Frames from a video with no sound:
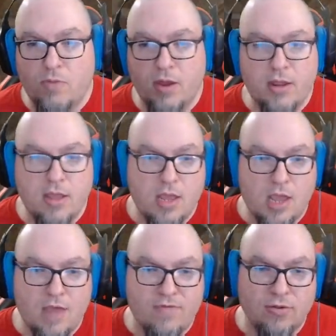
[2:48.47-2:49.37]
But
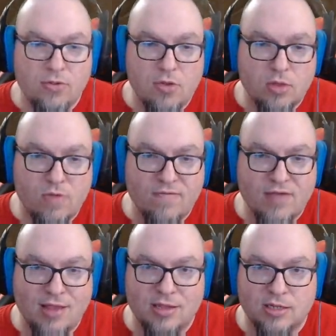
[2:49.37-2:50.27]
if you look, we've
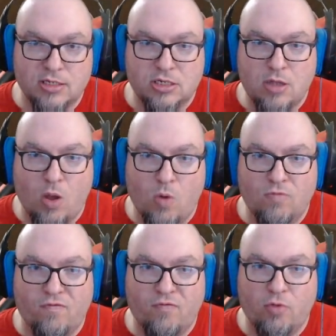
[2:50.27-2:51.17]
got this
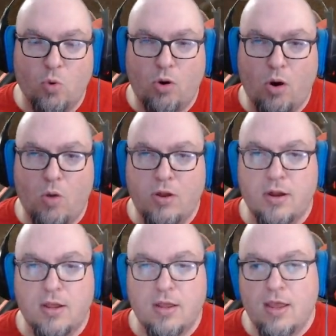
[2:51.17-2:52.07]
stone floor on it,
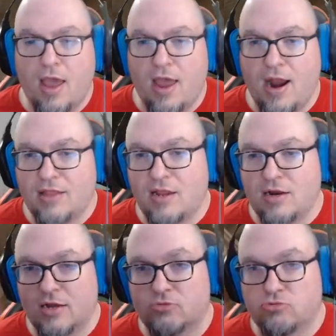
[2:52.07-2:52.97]
and I think
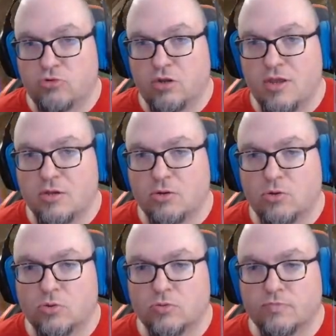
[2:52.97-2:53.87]
that's really
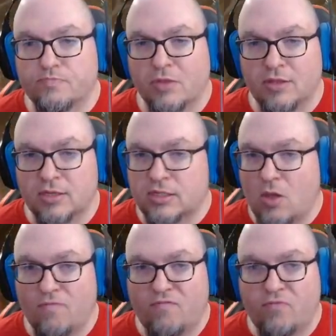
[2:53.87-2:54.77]
cool. And the
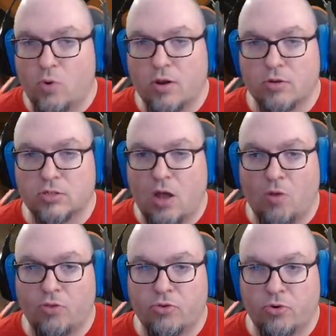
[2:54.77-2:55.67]
stone floor goes
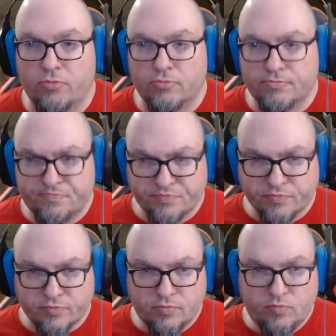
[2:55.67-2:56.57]
all through
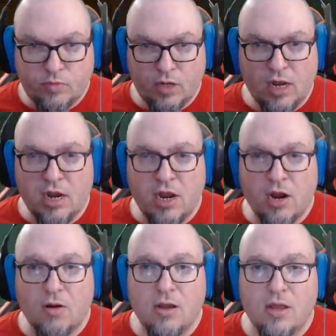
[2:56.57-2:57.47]
in
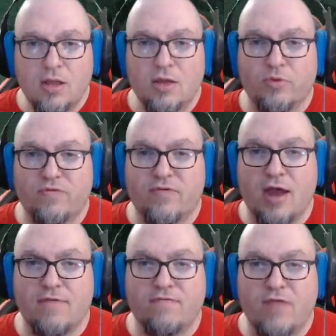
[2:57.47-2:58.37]
here. We've
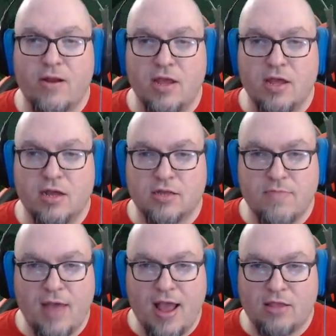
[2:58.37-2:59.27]
got a very ugly
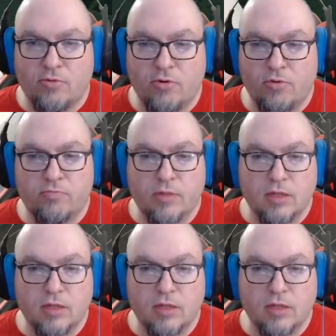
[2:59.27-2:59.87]
bathroom.